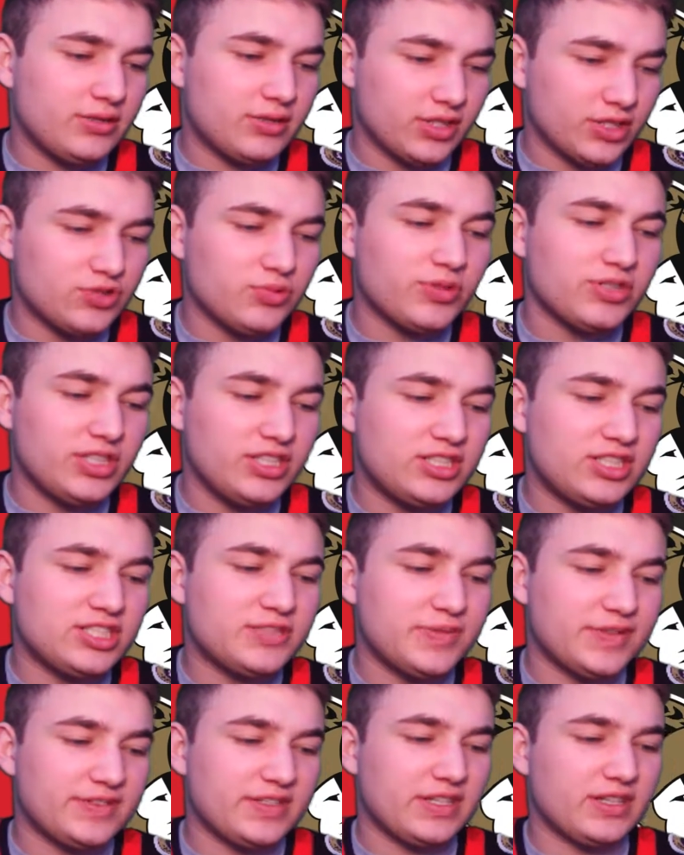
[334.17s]
This is what DJ
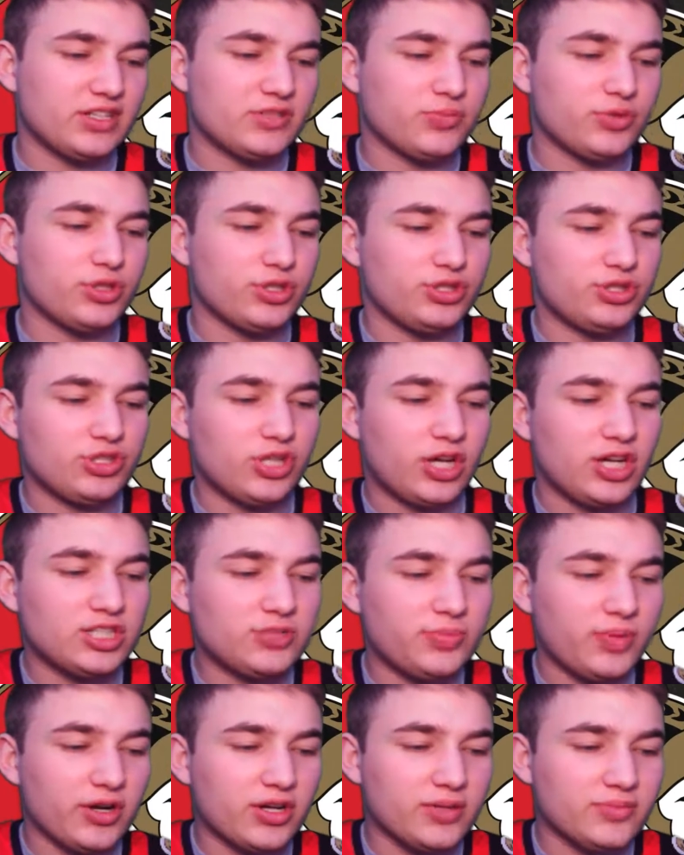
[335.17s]
Smith said this morning. Josh
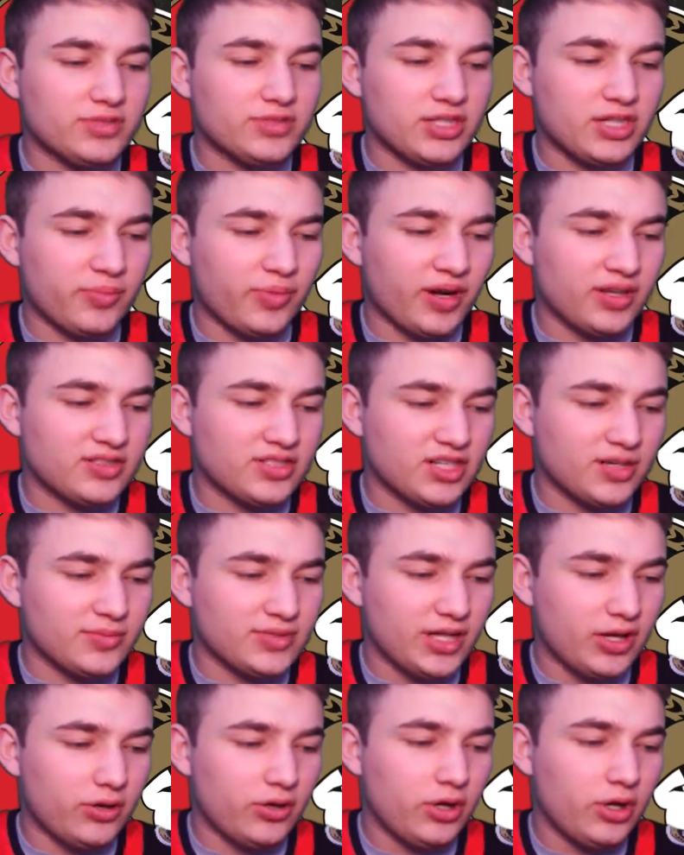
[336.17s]
Brown comes in, Branson comes
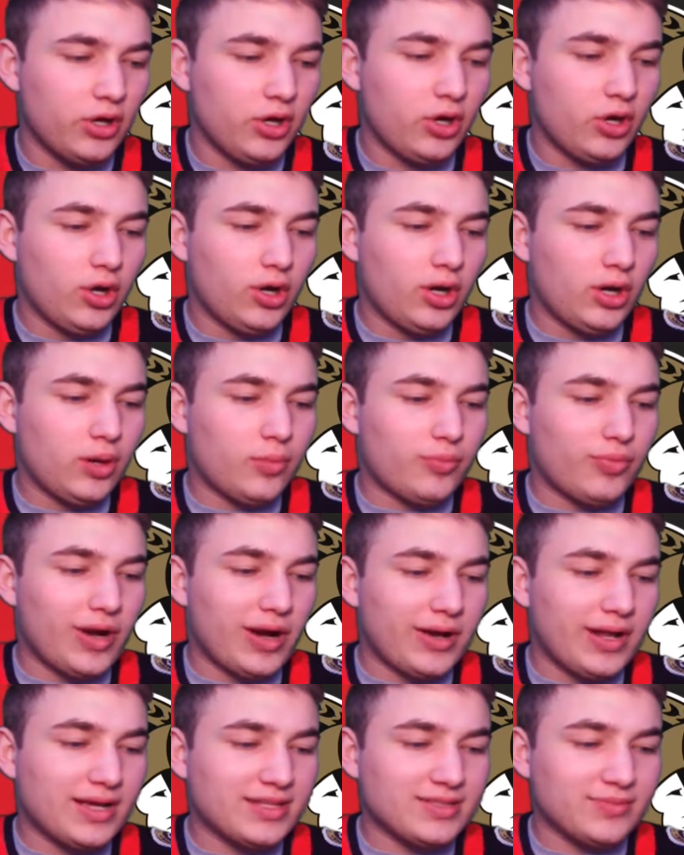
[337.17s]
out.
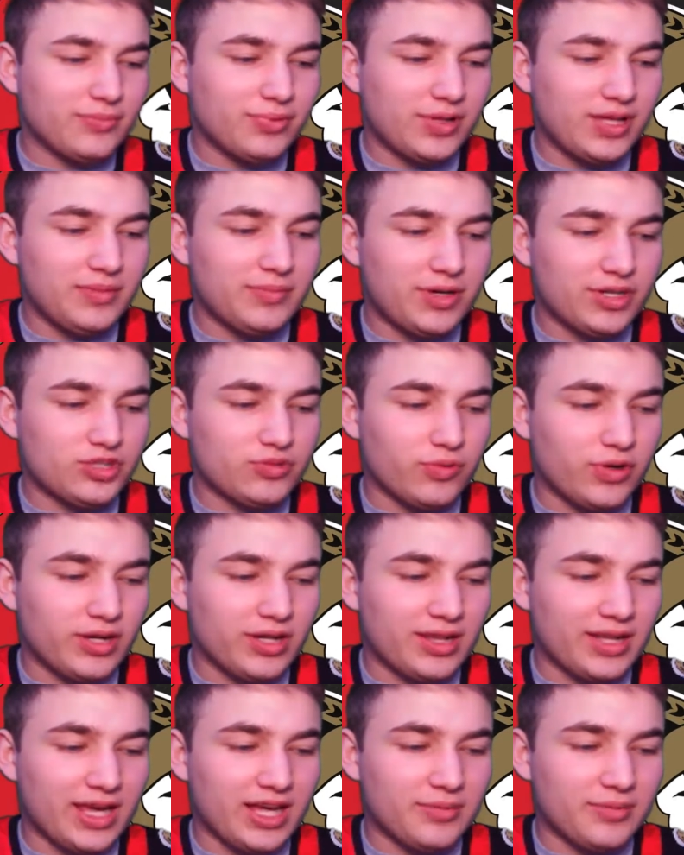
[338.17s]
Brown hasn't played much. Wanted
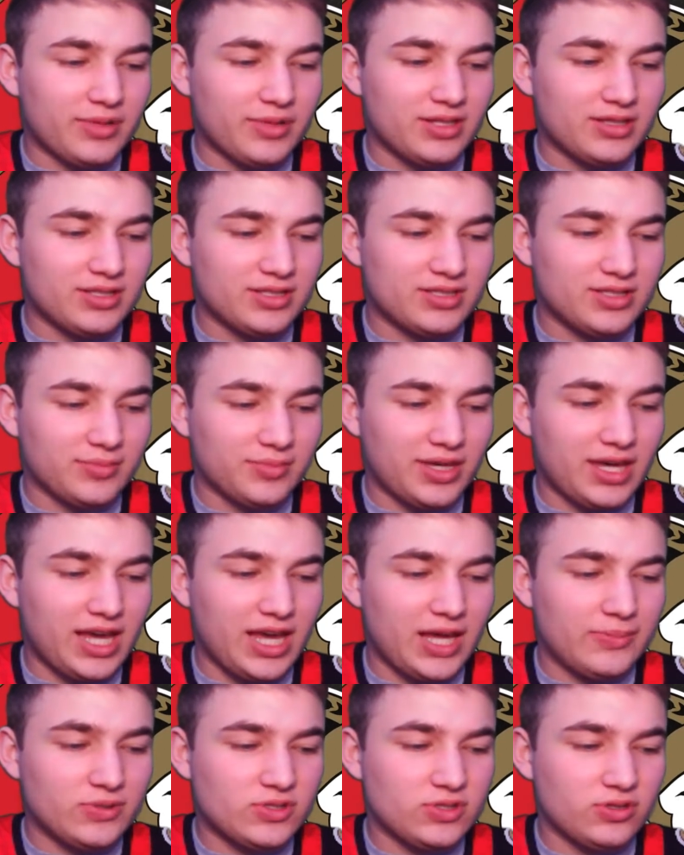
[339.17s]
to get him into some
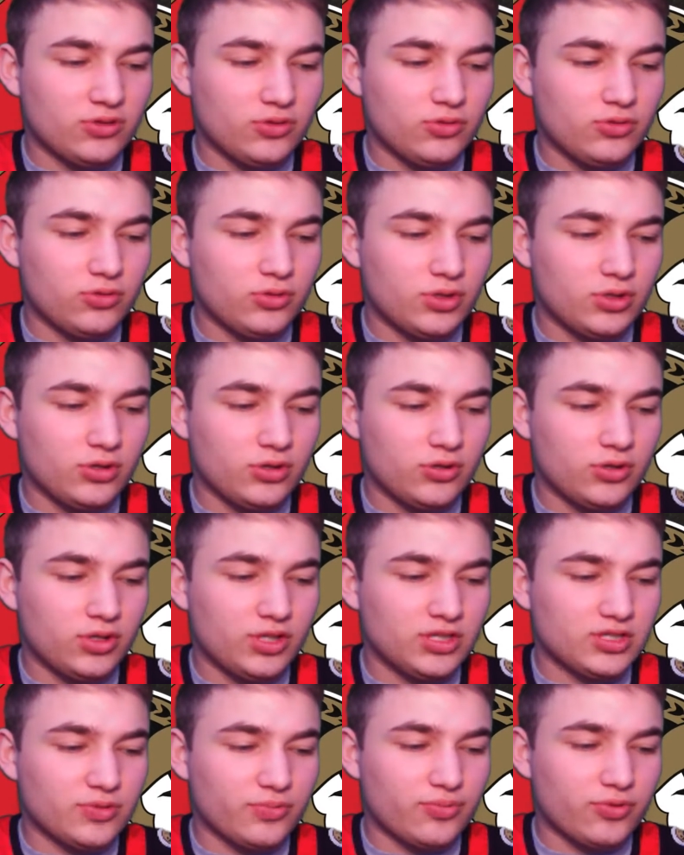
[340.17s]
games. Goody
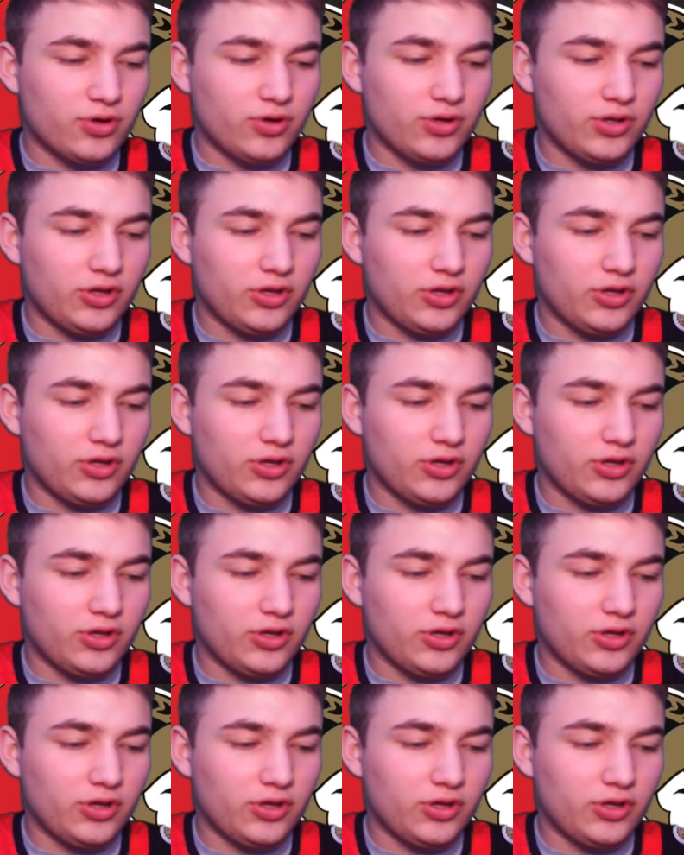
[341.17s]
is a pro.